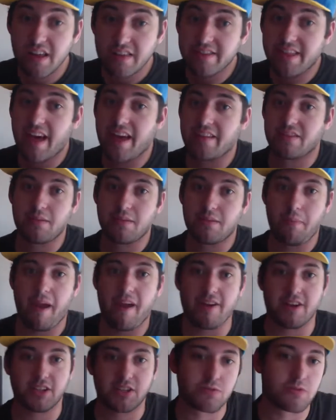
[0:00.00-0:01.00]
that the
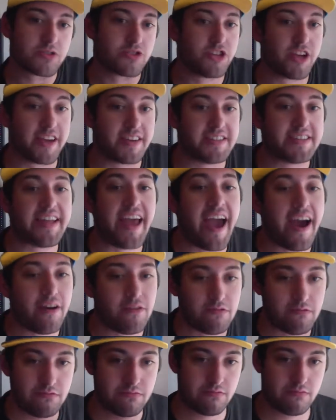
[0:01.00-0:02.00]
parents were chased
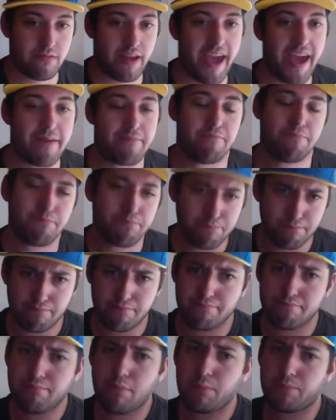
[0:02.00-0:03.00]
down and
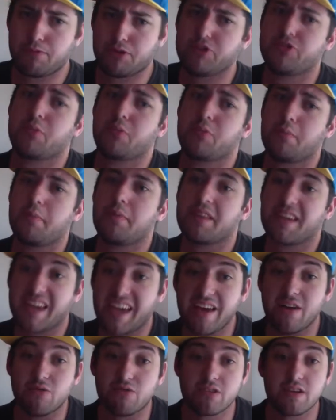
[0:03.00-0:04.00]
presumably
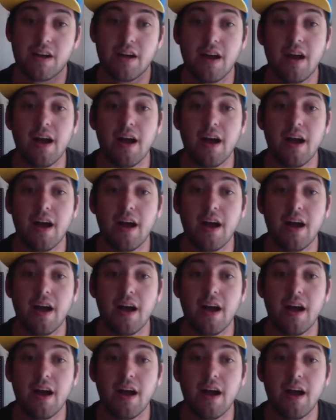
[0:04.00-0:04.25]
killed.